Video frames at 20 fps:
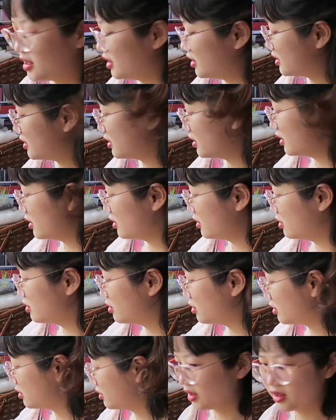he's, you
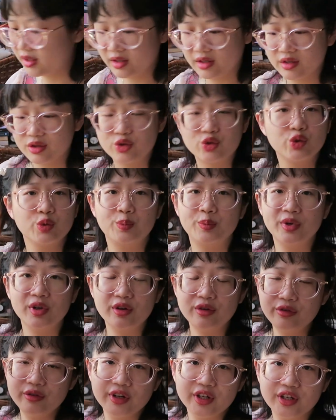know, like a
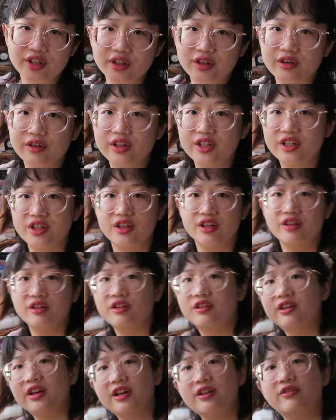super rich Christian
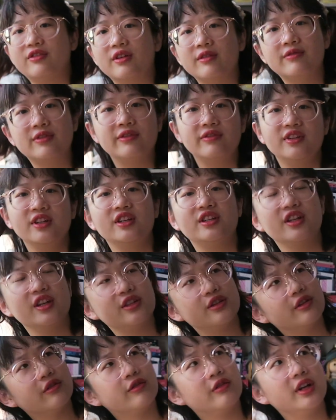Grey from 50
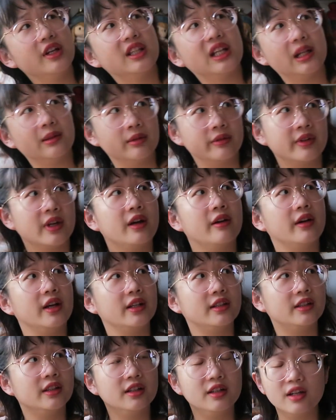Shades of Grey type of
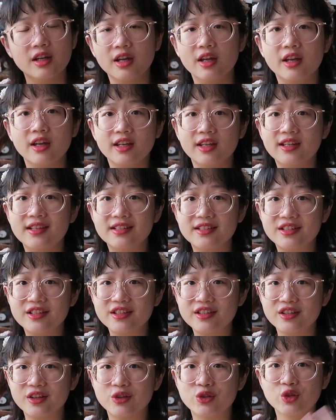character. He's
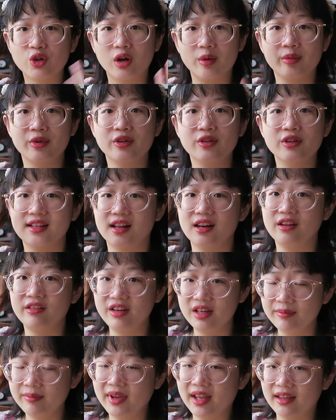just a normal
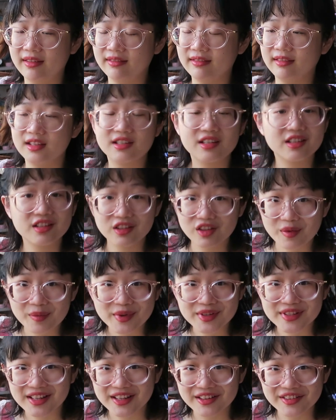salary man. He's just a
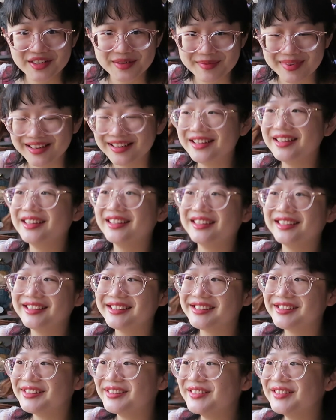normal salary man.
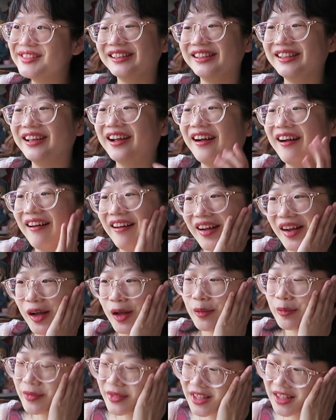So yeah,
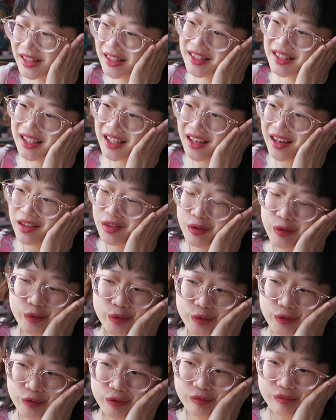I don't
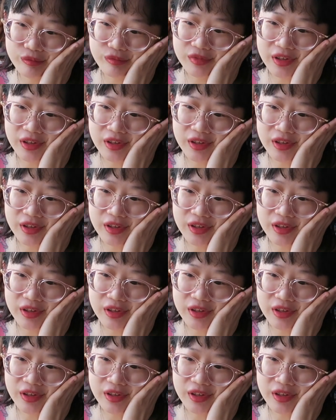know.